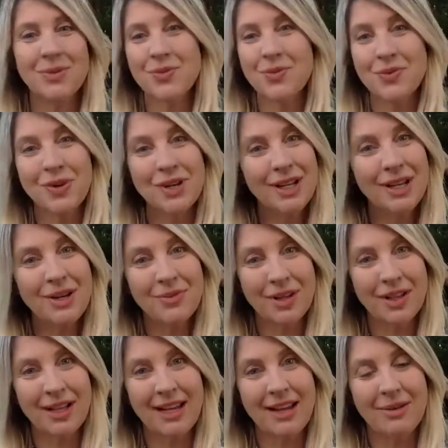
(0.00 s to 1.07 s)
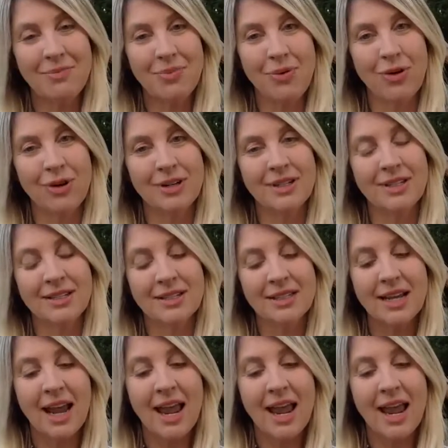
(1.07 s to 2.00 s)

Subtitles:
really, really important.